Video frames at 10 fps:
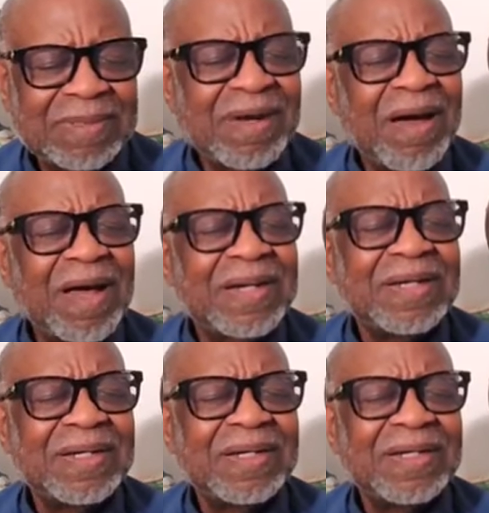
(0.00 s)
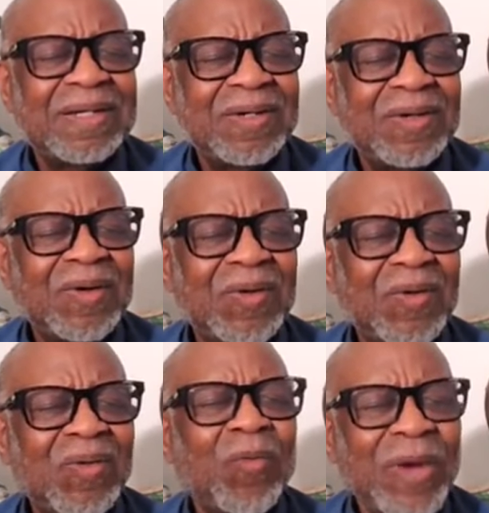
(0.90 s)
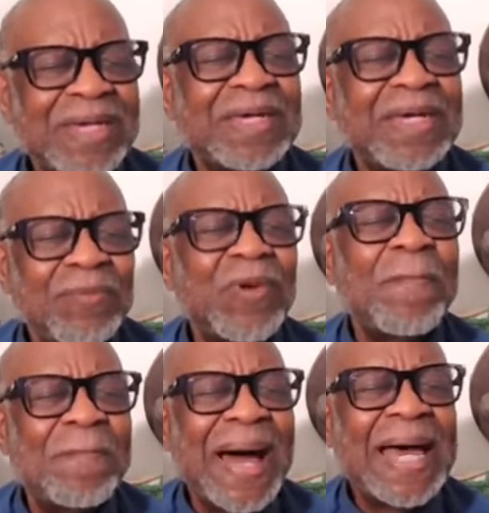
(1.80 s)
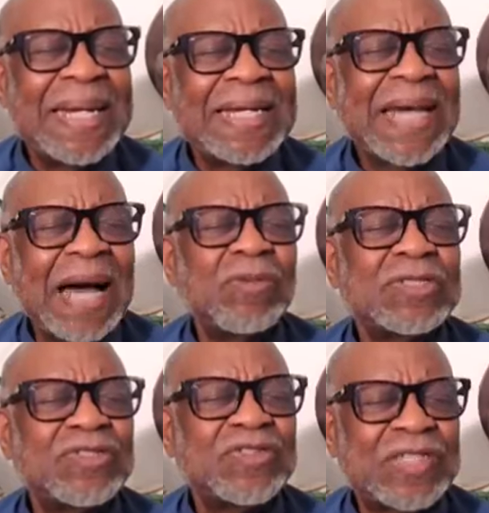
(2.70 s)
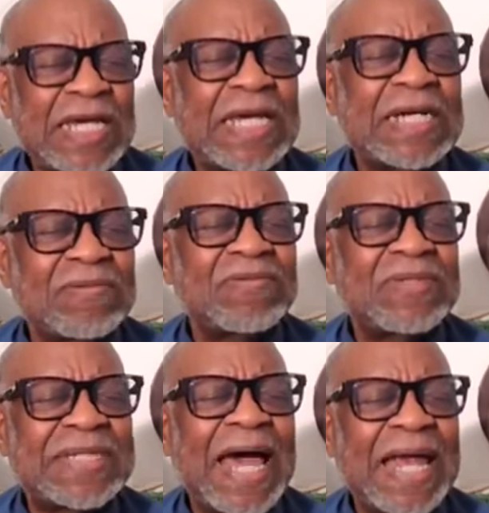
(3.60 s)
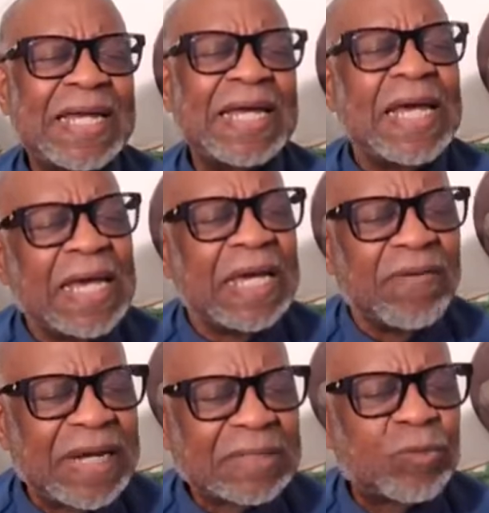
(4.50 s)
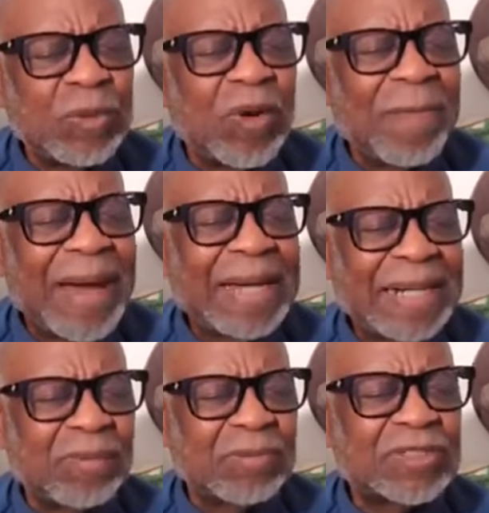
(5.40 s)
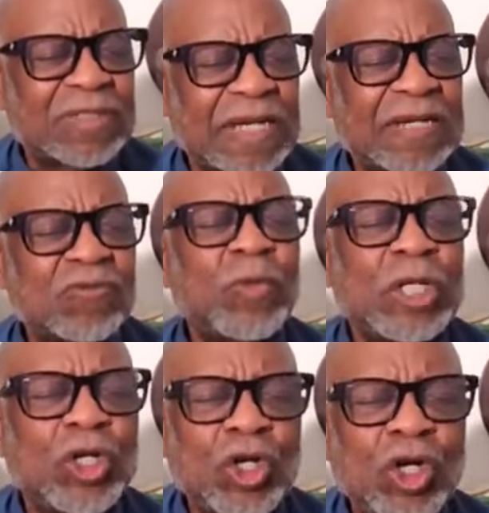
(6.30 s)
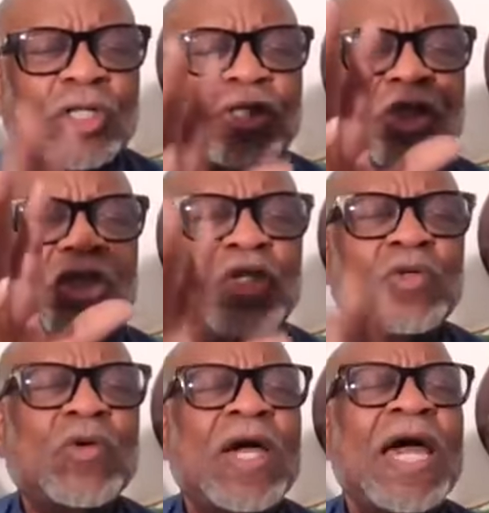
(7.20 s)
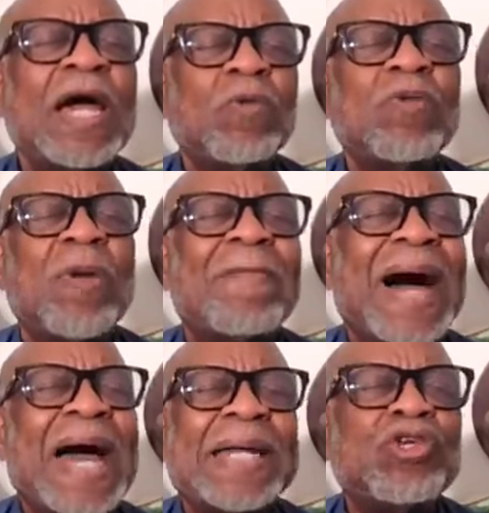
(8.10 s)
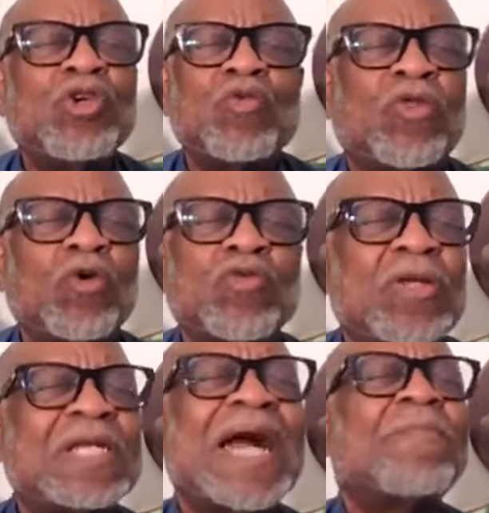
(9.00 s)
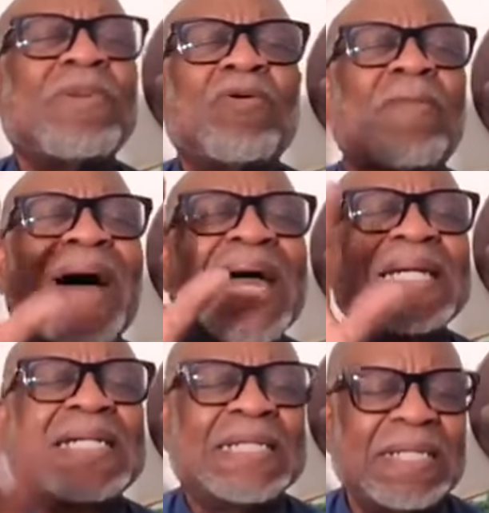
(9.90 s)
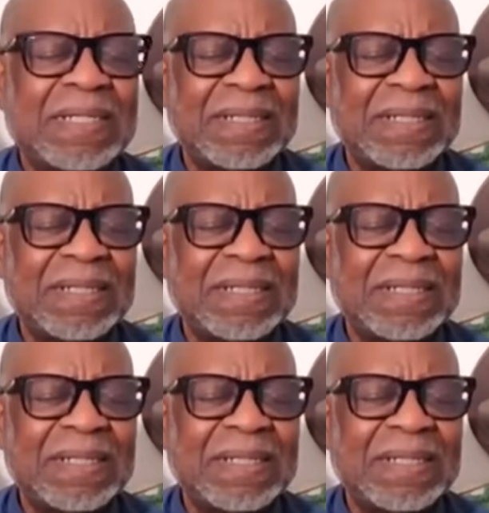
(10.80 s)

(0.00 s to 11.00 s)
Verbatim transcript: God, we keep reminding ourselves, and even as we remind ourselves, we look to you and we remind you, though you need not be reminded.